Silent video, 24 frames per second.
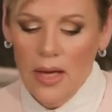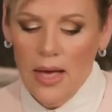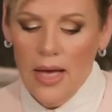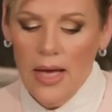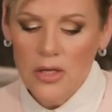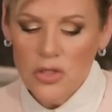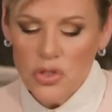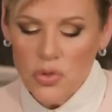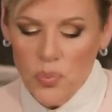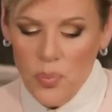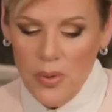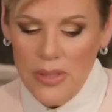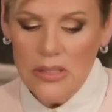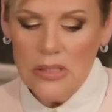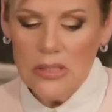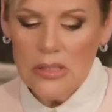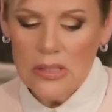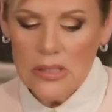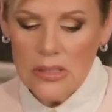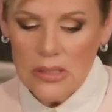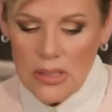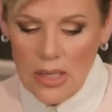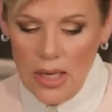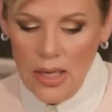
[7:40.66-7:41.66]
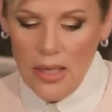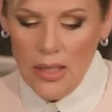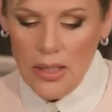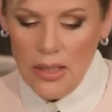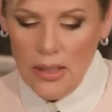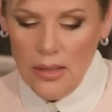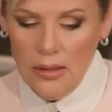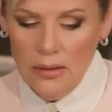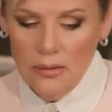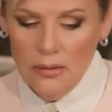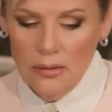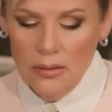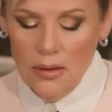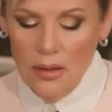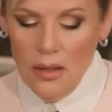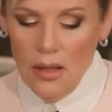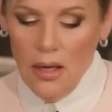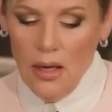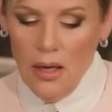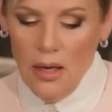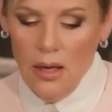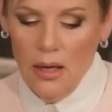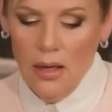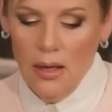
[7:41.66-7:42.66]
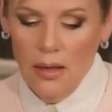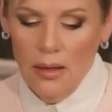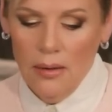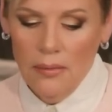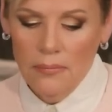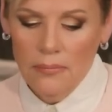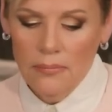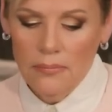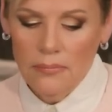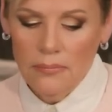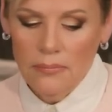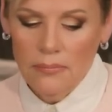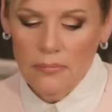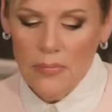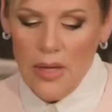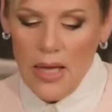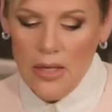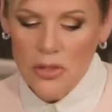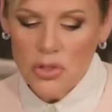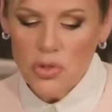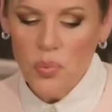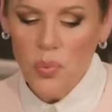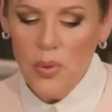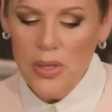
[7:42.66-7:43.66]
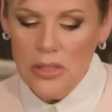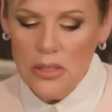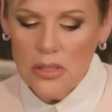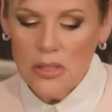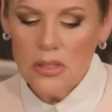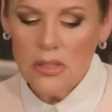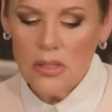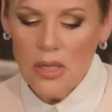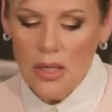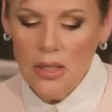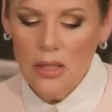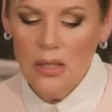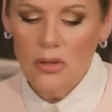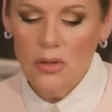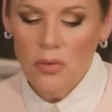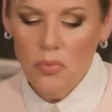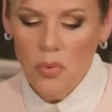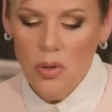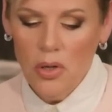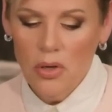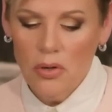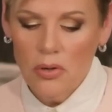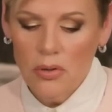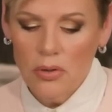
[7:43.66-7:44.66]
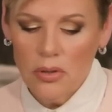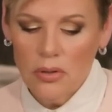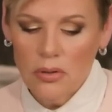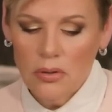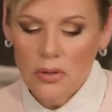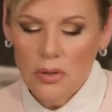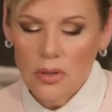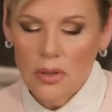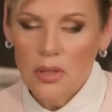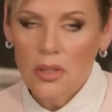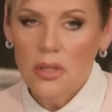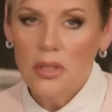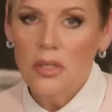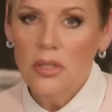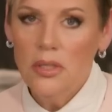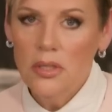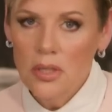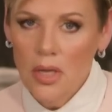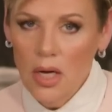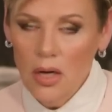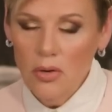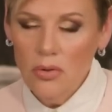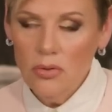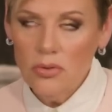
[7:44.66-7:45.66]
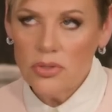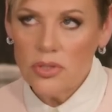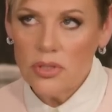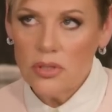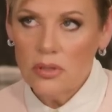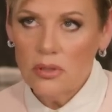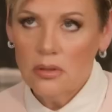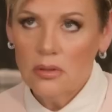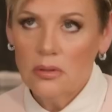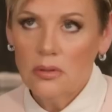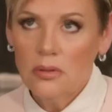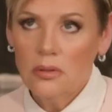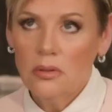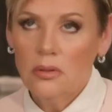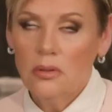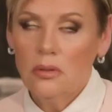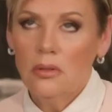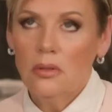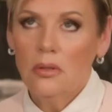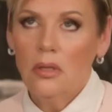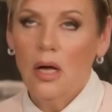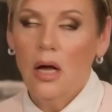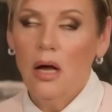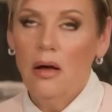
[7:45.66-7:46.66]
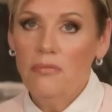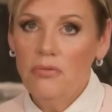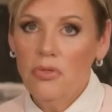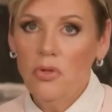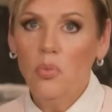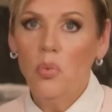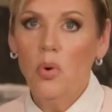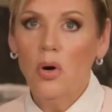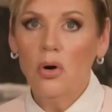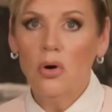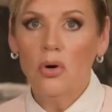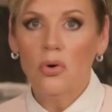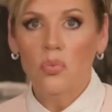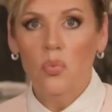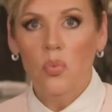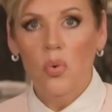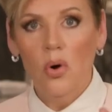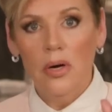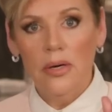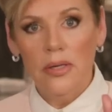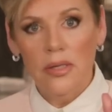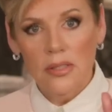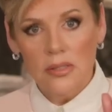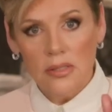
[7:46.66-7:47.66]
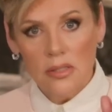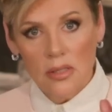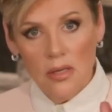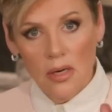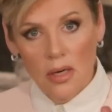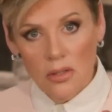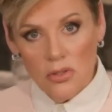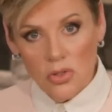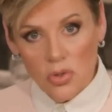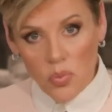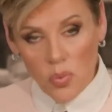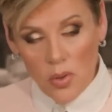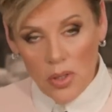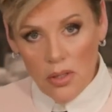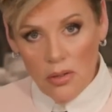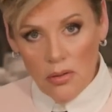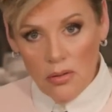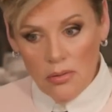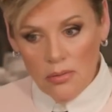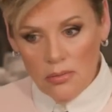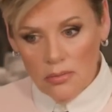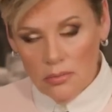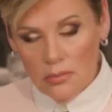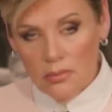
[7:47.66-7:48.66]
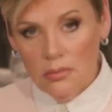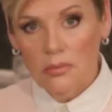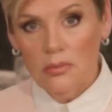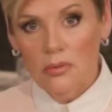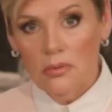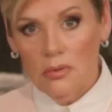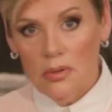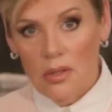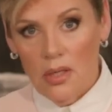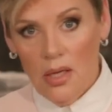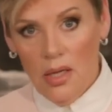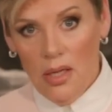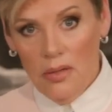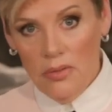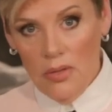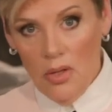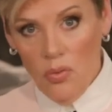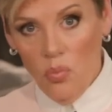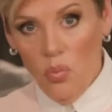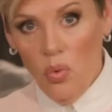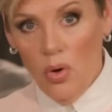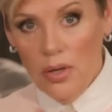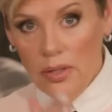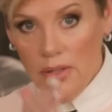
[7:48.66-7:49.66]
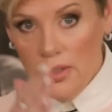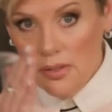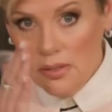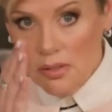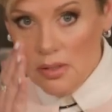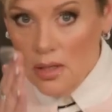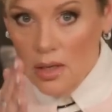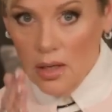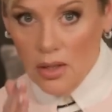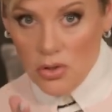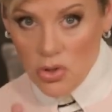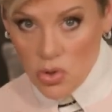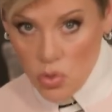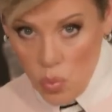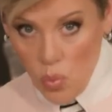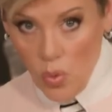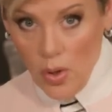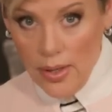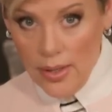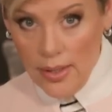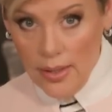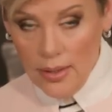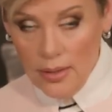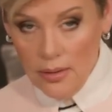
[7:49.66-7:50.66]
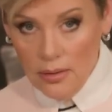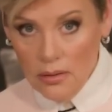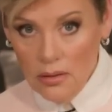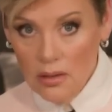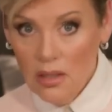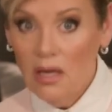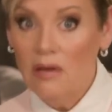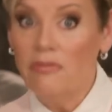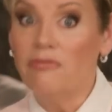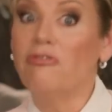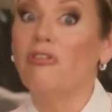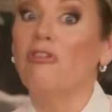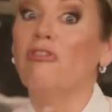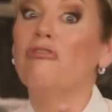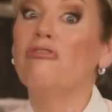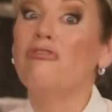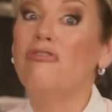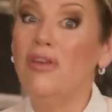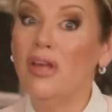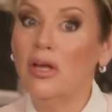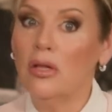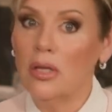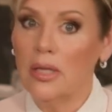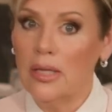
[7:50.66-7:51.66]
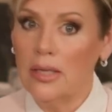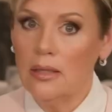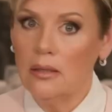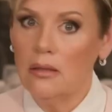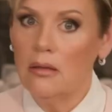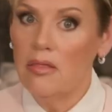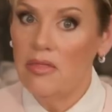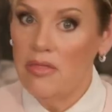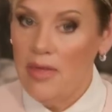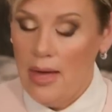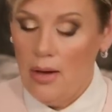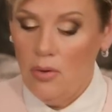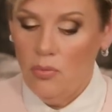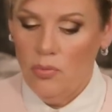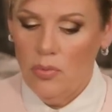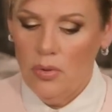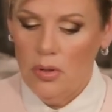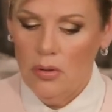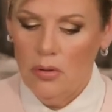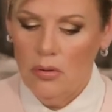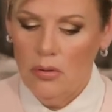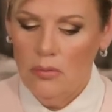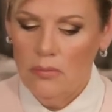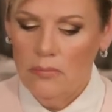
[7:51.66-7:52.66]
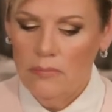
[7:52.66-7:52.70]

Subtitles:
As we study the word, note of the word, what is God's will? And then what is God's way of fulfilling that will?